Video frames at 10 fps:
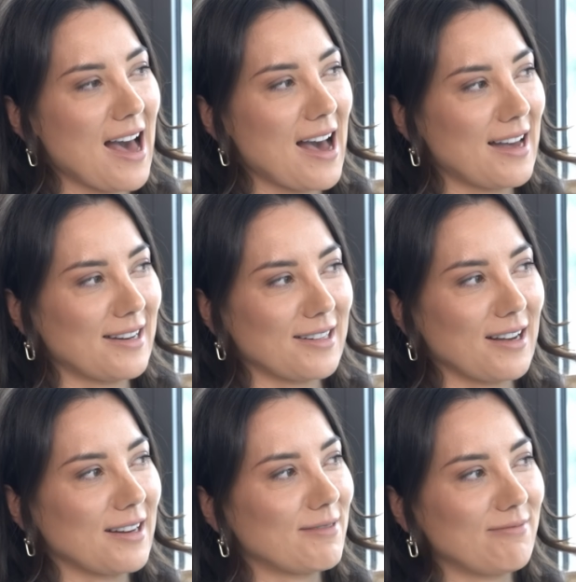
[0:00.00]
And
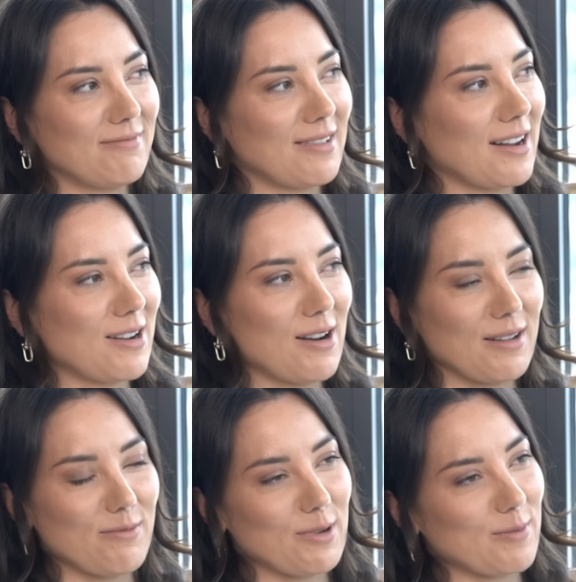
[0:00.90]
I can't
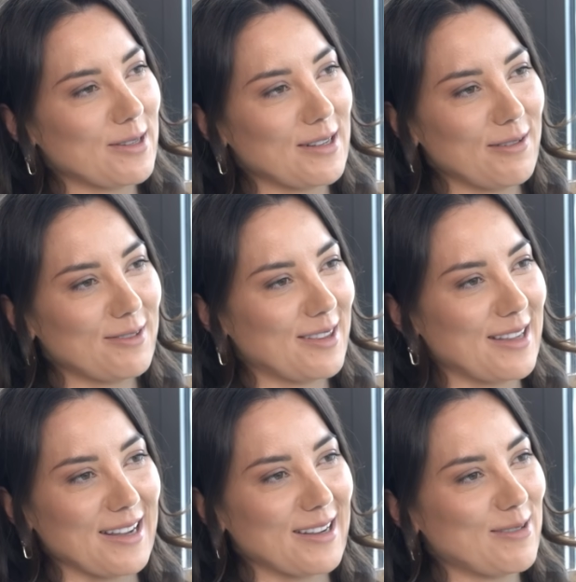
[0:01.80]
even bring myself to
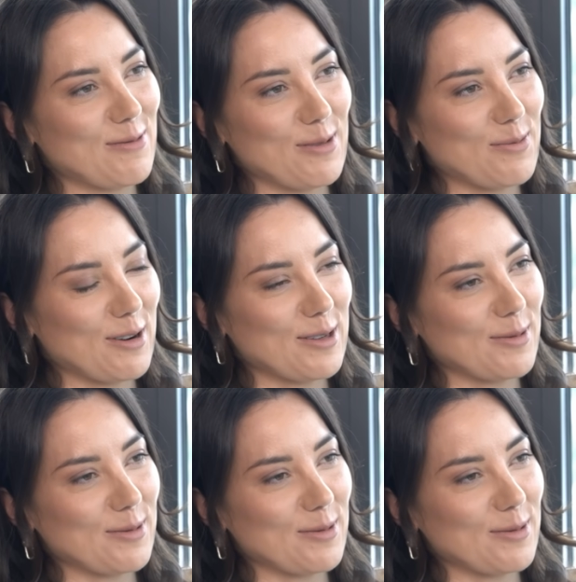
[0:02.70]
think what the price